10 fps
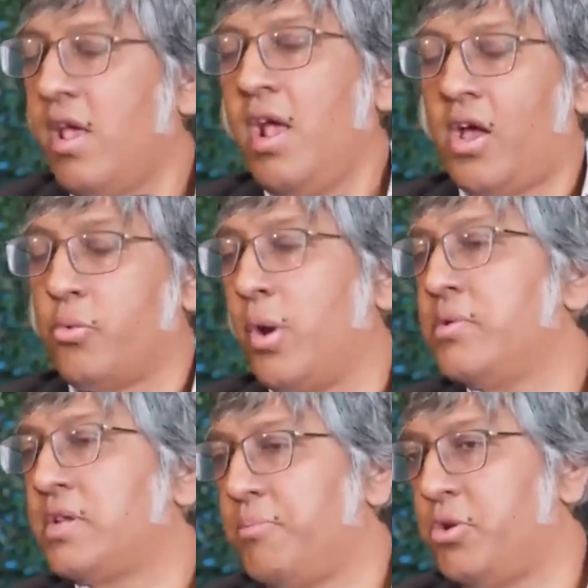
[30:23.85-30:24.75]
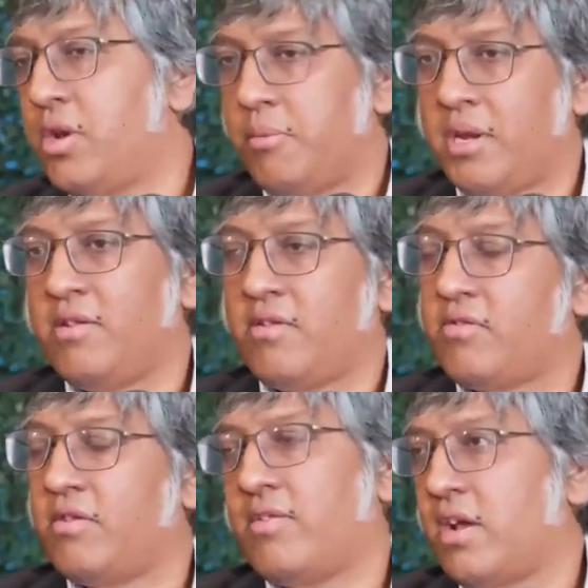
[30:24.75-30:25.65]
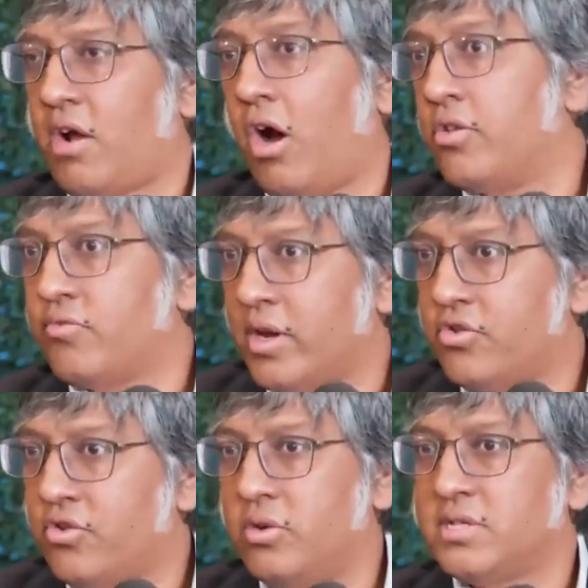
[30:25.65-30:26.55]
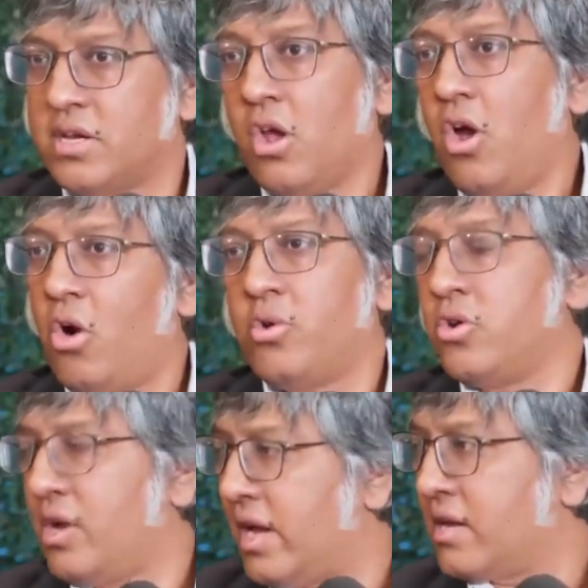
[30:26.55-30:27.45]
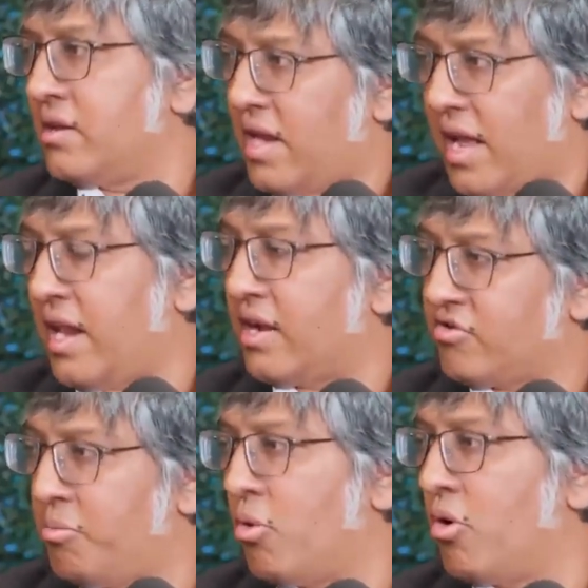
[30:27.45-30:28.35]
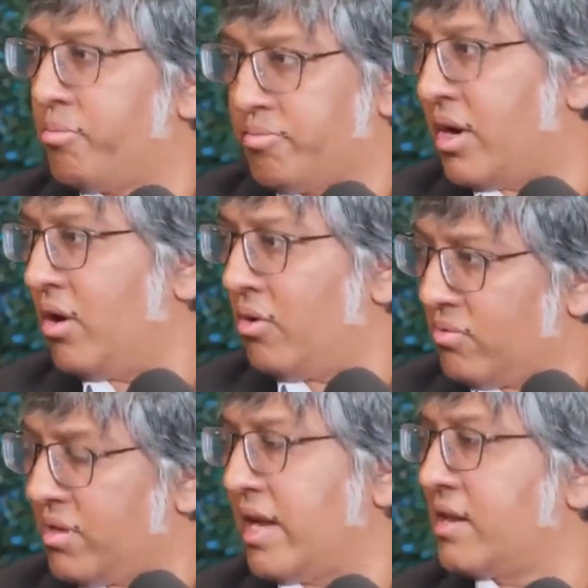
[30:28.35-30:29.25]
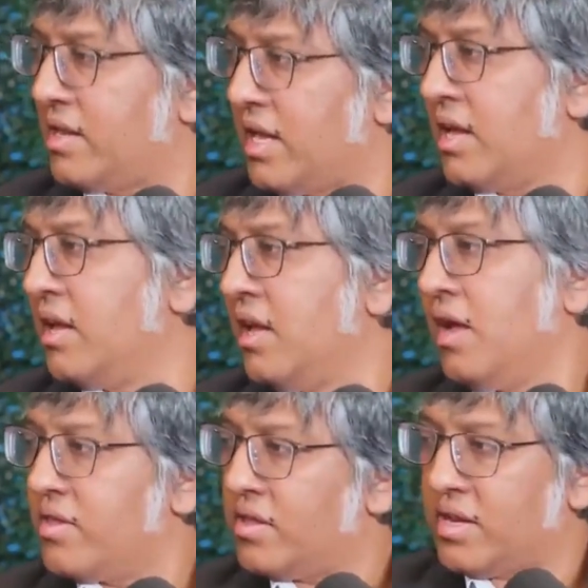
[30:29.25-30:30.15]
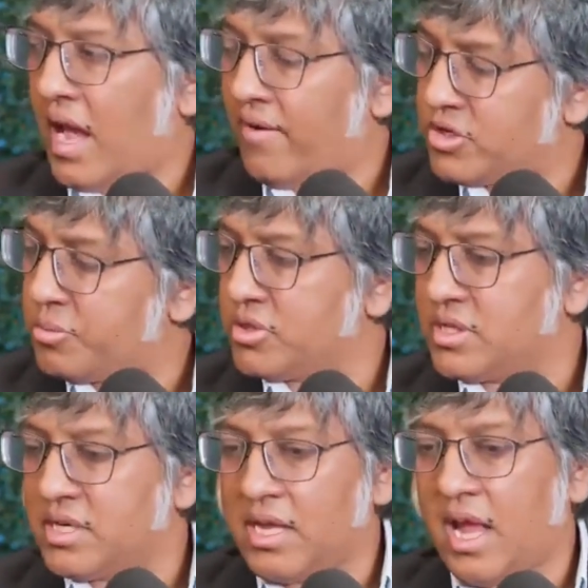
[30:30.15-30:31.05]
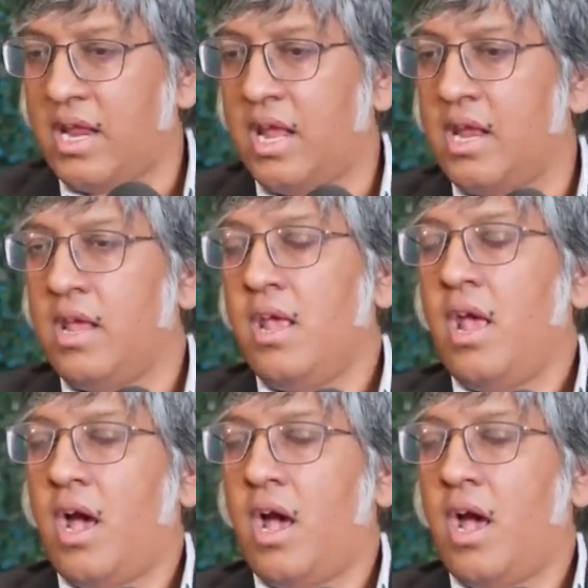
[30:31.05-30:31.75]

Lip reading: The way with type 2 diabetes, it's like an odds ratio. It's like, oh, you're like 10x more, likely than the average person to get it.